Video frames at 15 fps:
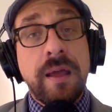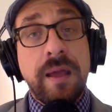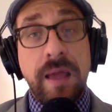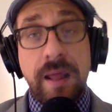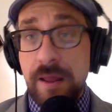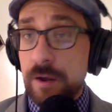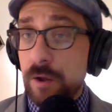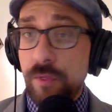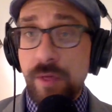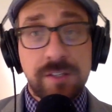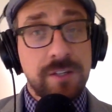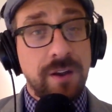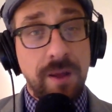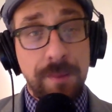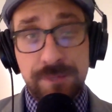And I know that's
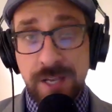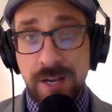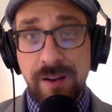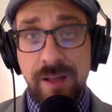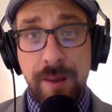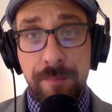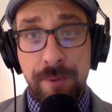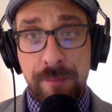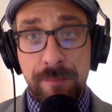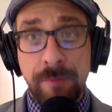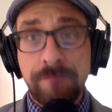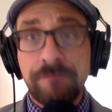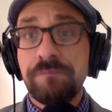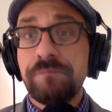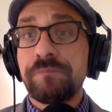going to upset a lot of
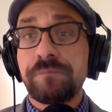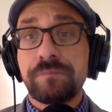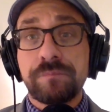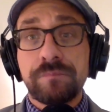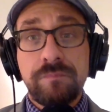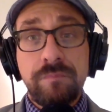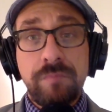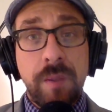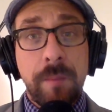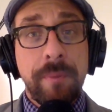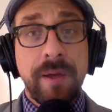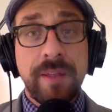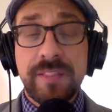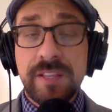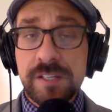people,
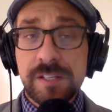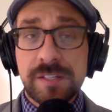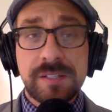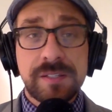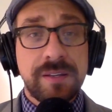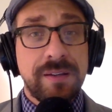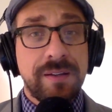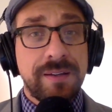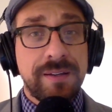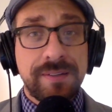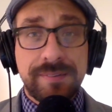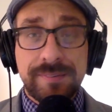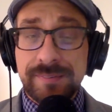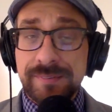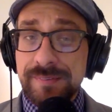but this is the
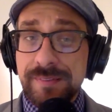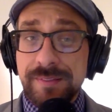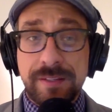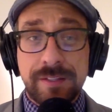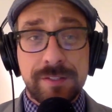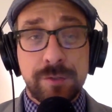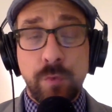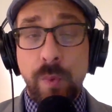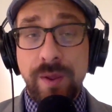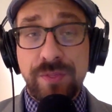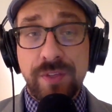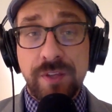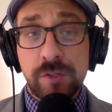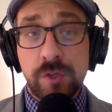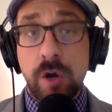way
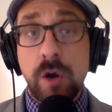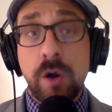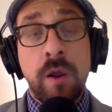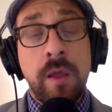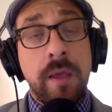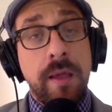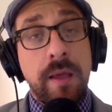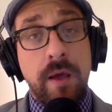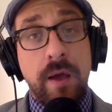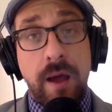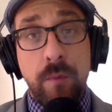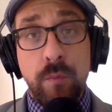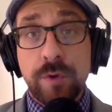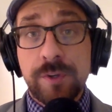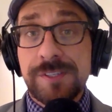things are.
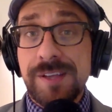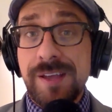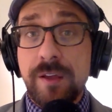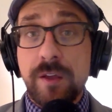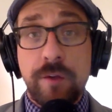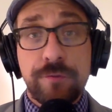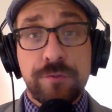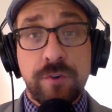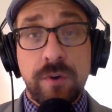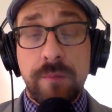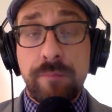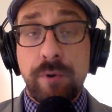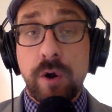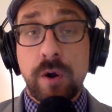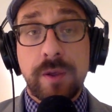I will say
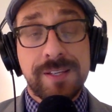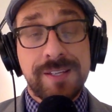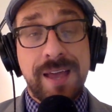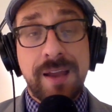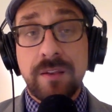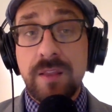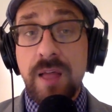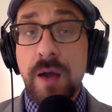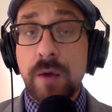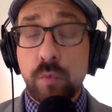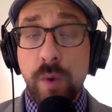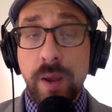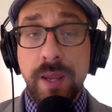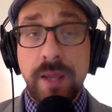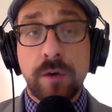Gulfstream Park has had a lot
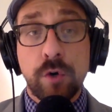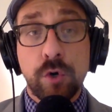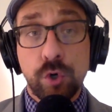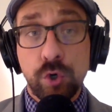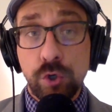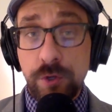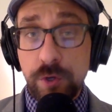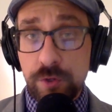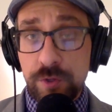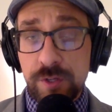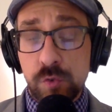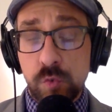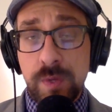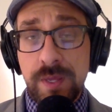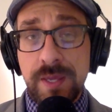of rain earlier
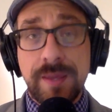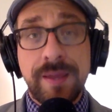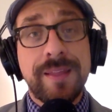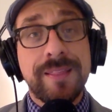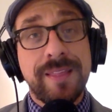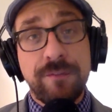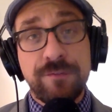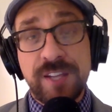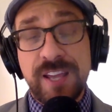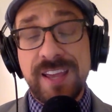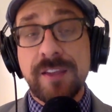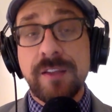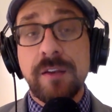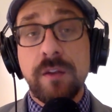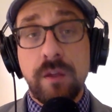this week. They've
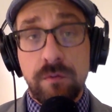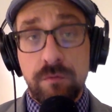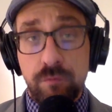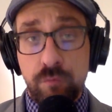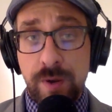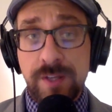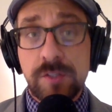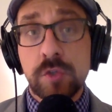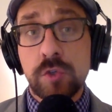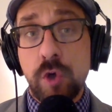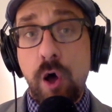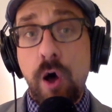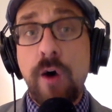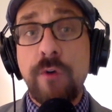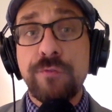taken races
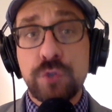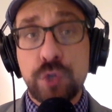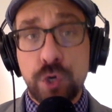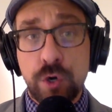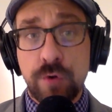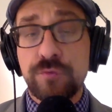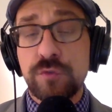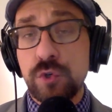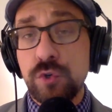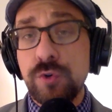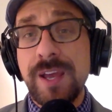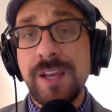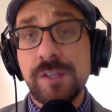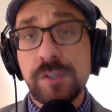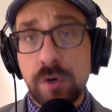off turf 2
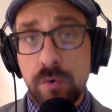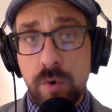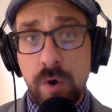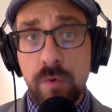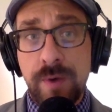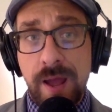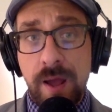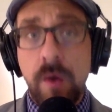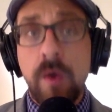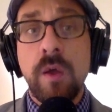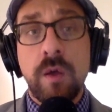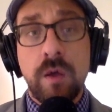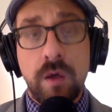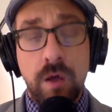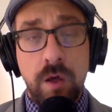days in a row now,
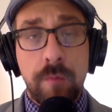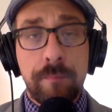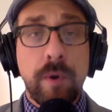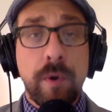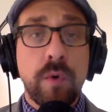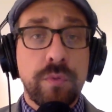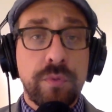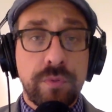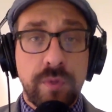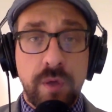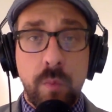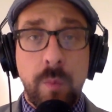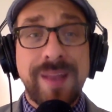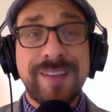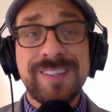on both
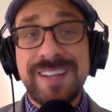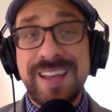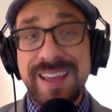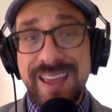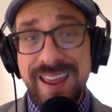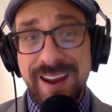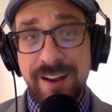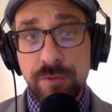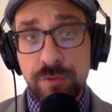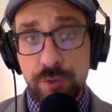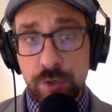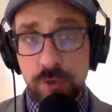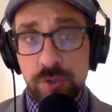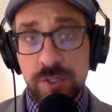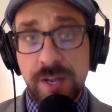Wednesday and
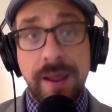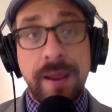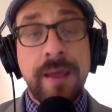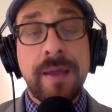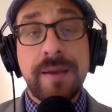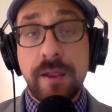Thursday.